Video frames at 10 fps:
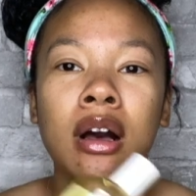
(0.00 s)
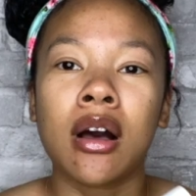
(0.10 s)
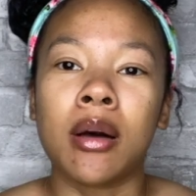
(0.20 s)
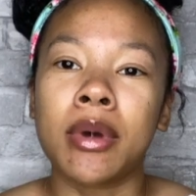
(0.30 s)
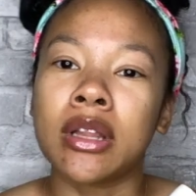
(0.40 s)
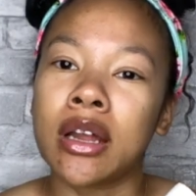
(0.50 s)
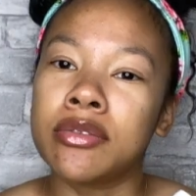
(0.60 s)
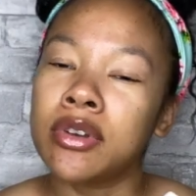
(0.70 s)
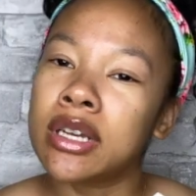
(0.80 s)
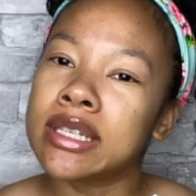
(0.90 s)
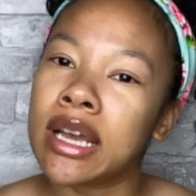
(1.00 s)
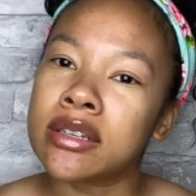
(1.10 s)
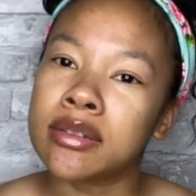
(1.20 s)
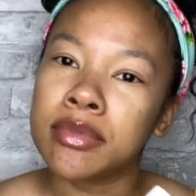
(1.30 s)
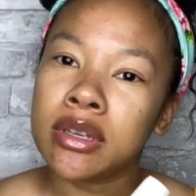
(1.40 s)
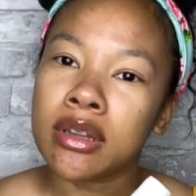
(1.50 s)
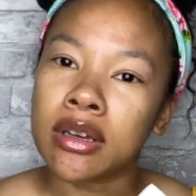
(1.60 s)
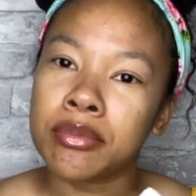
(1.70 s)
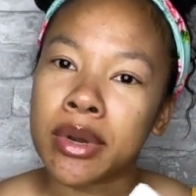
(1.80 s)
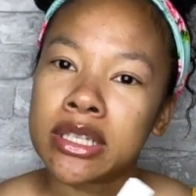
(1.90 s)
A lot of you guys ask me
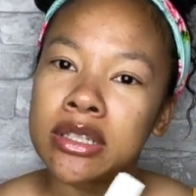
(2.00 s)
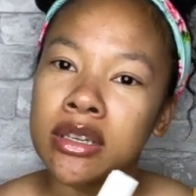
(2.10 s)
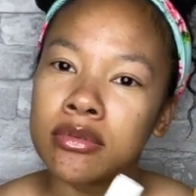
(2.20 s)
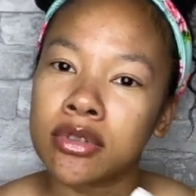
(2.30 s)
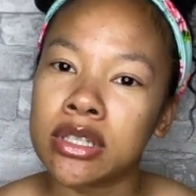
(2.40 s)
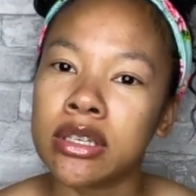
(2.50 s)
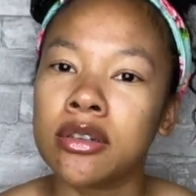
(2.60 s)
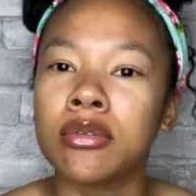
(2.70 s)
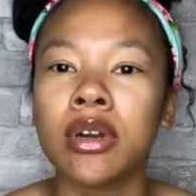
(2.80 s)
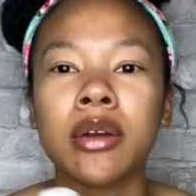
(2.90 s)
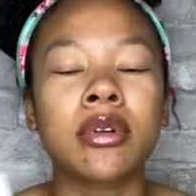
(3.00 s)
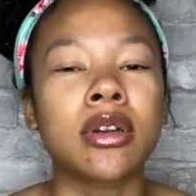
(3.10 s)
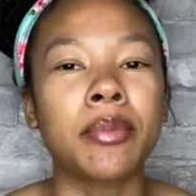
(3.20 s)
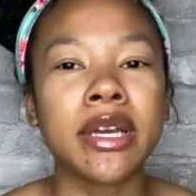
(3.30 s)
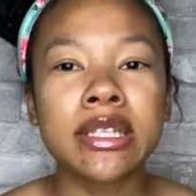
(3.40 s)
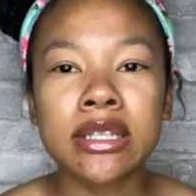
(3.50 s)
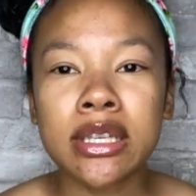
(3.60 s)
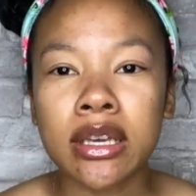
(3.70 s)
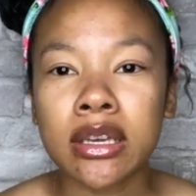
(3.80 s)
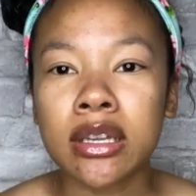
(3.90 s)
like my skin routine or what I put on my
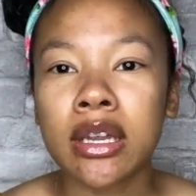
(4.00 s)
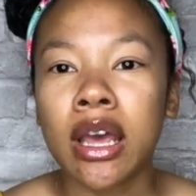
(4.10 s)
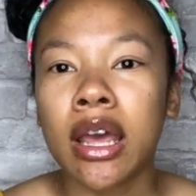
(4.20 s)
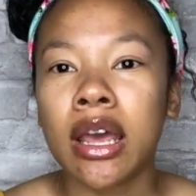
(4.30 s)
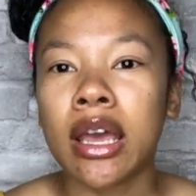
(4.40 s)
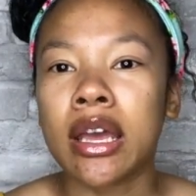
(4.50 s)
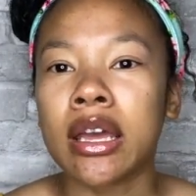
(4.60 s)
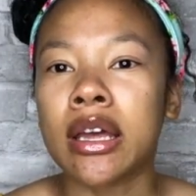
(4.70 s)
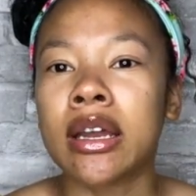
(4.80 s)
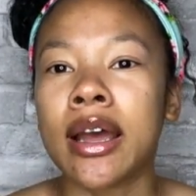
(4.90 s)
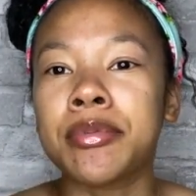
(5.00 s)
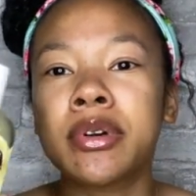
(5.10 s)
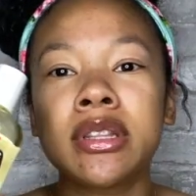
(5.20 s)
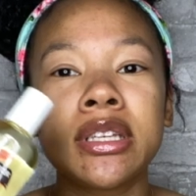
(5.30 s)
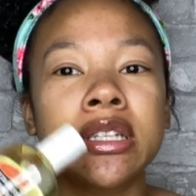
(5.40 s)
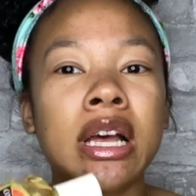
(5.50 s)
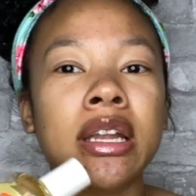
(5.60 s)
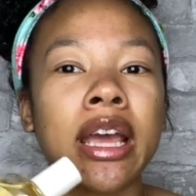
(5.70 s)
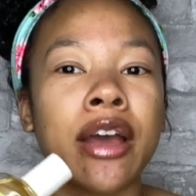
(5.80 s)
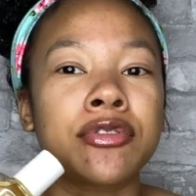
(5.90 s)
skin, and I put this
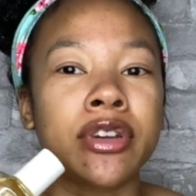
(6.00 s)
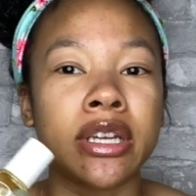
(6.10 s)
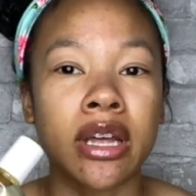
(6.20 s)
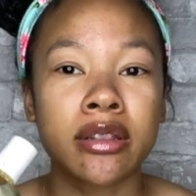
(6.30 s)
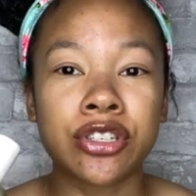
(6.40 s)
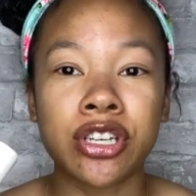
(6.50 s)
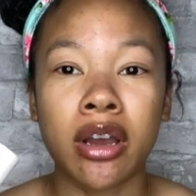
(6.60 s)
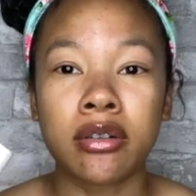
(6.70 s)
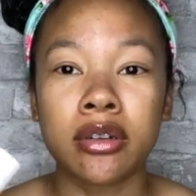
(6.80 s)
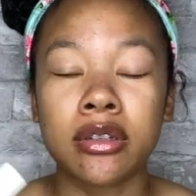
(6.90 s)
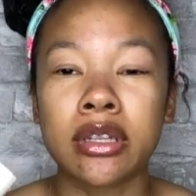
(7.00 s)
on after I get out of the shower.